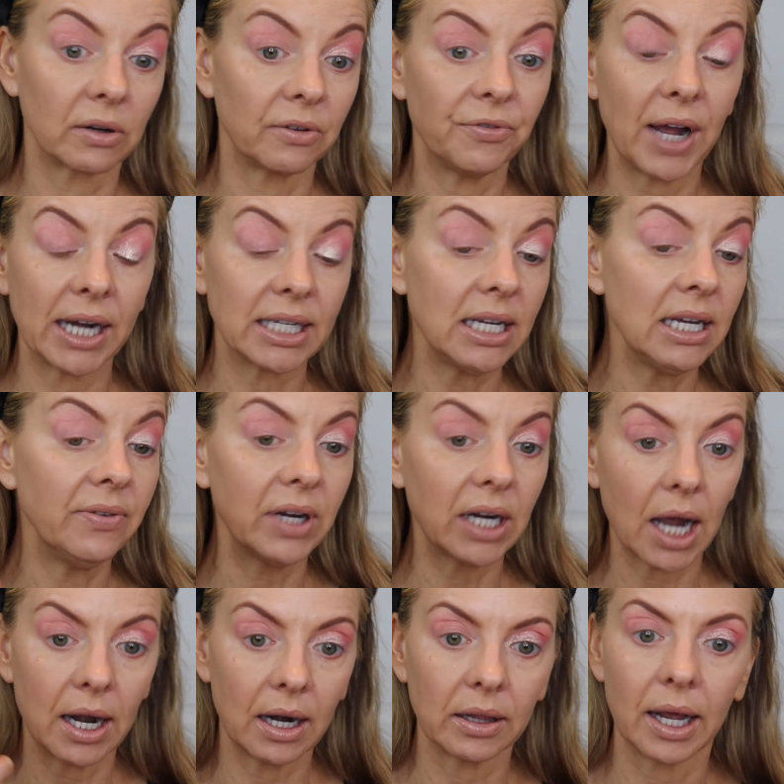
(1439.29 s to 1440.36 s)
In fact, even
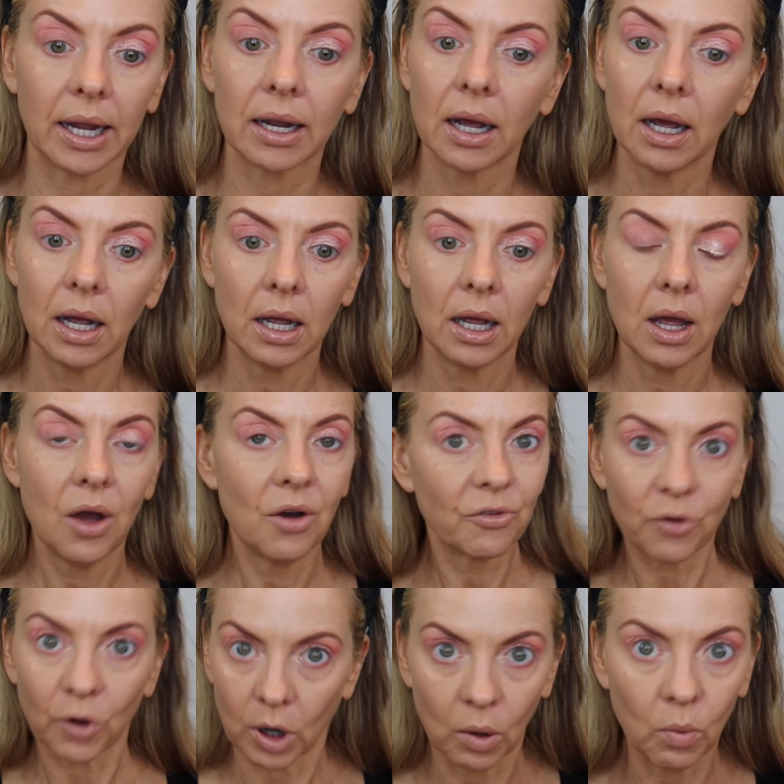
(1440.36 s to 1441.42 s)
kind of like
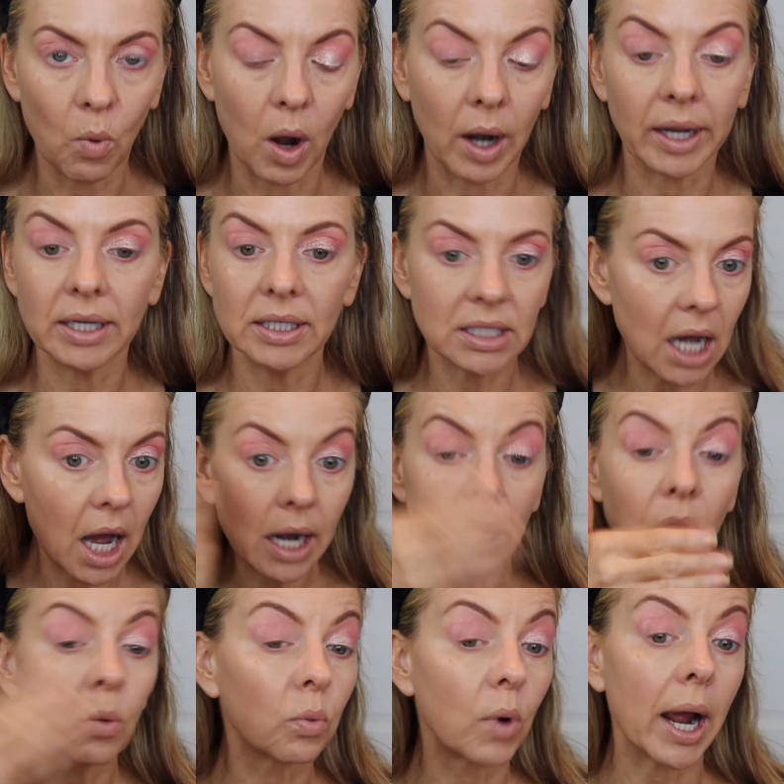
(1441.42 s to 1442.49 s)
for a one and
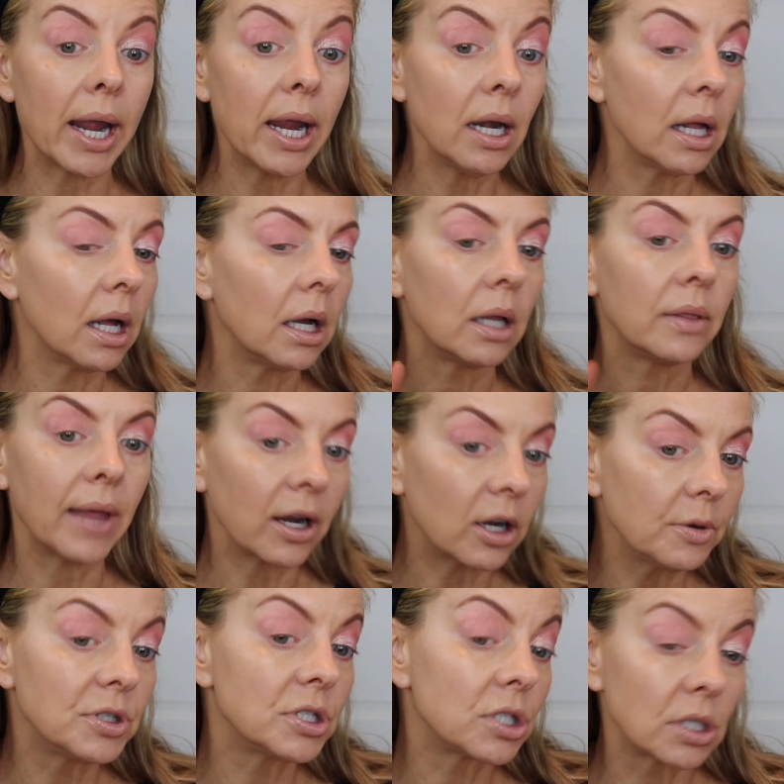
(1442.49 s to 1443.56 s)
done, right? That
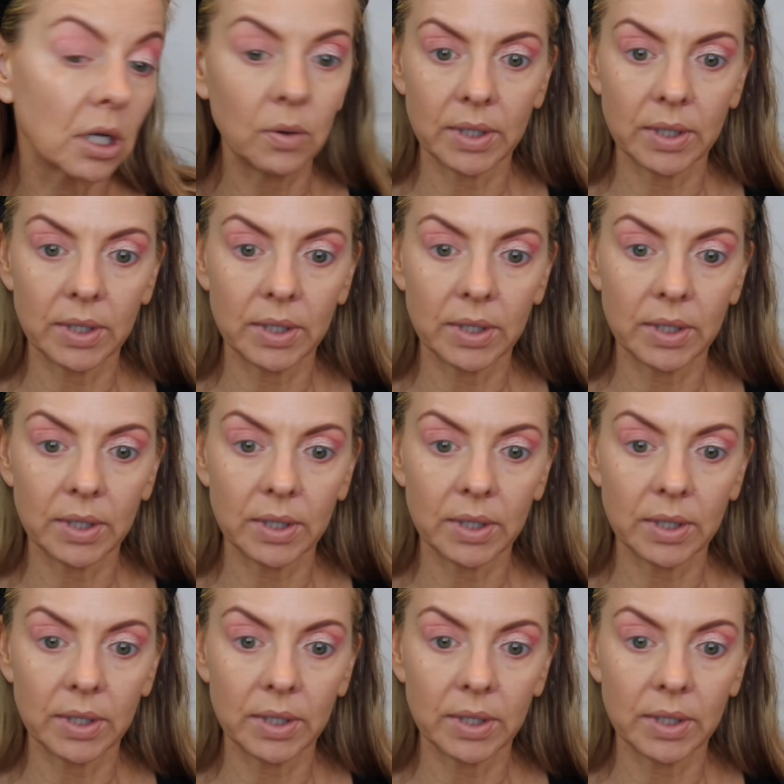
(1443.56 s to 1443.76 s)
could so